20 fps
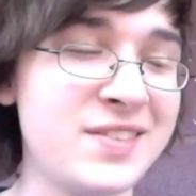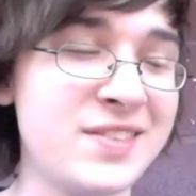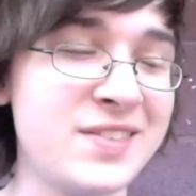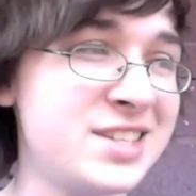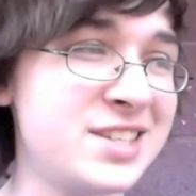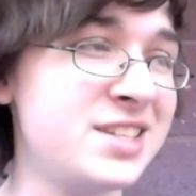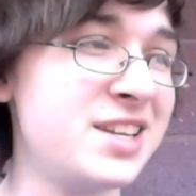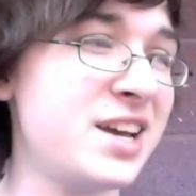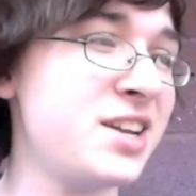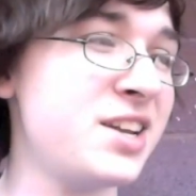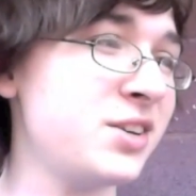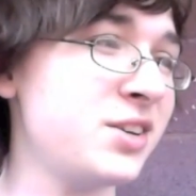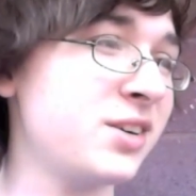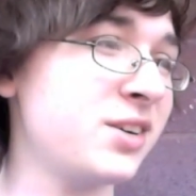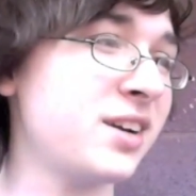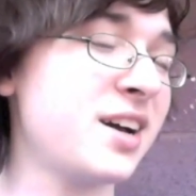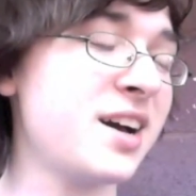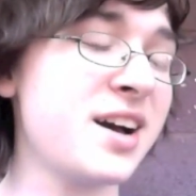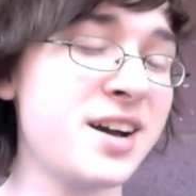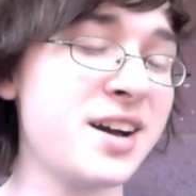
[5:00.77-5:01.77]
This is Daniel
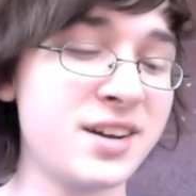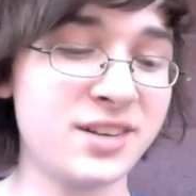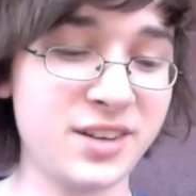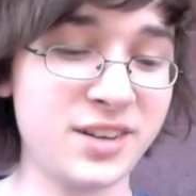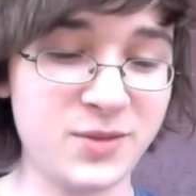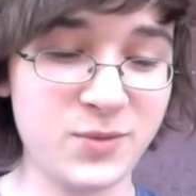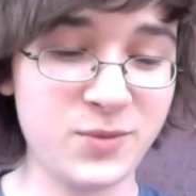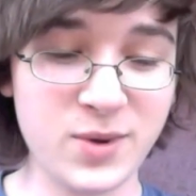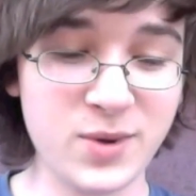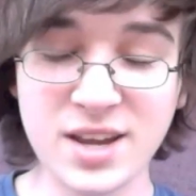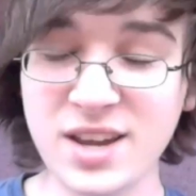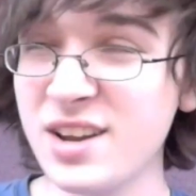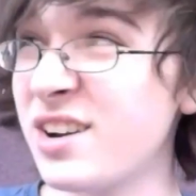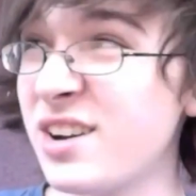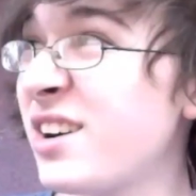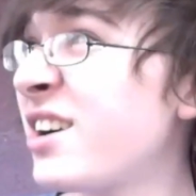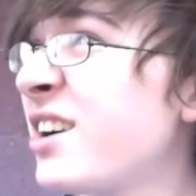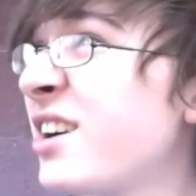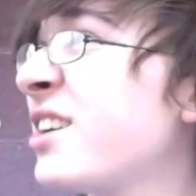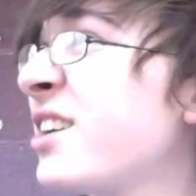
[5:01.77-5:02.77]
and Kyle, and we
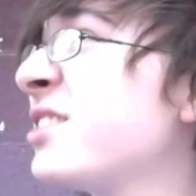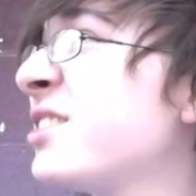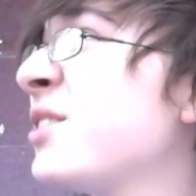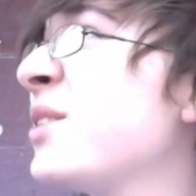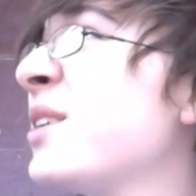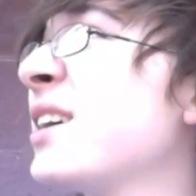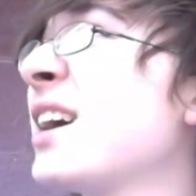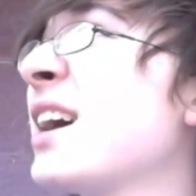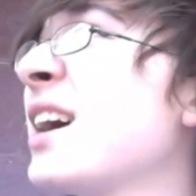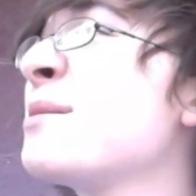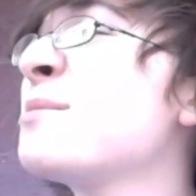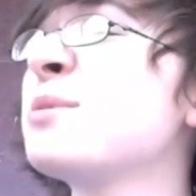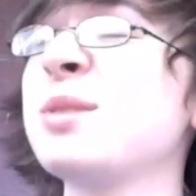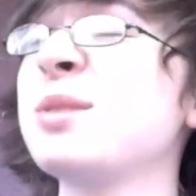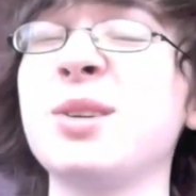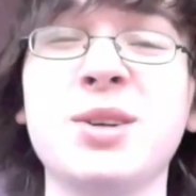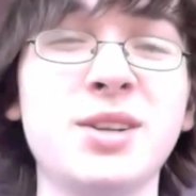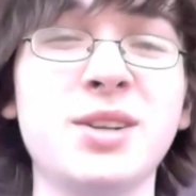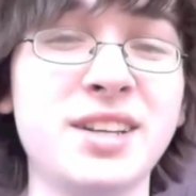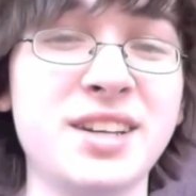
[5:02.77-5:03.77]
are doing
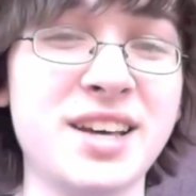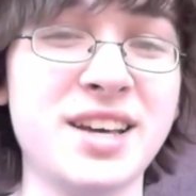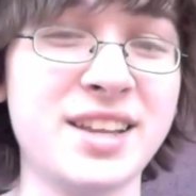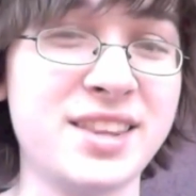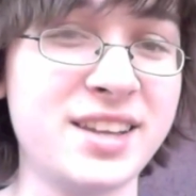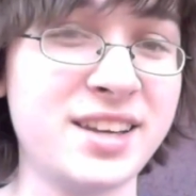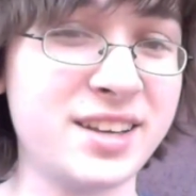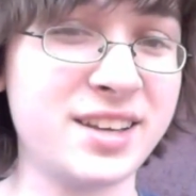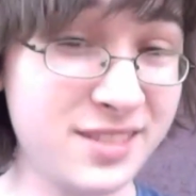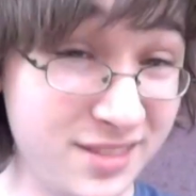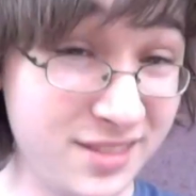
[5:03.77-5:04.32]
absolutely nothing